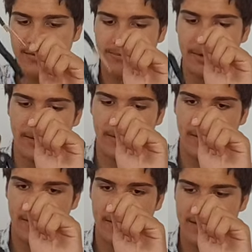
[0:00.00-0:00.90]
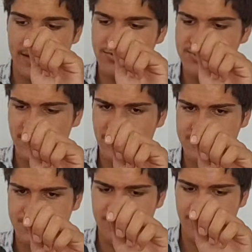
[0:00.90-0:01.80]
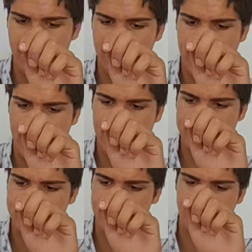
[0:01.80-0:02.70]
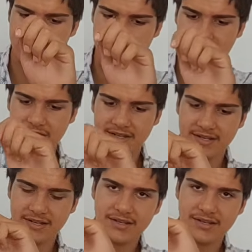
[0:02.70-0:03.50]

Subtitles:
But yeah, it also comes with some other hands, he's got like,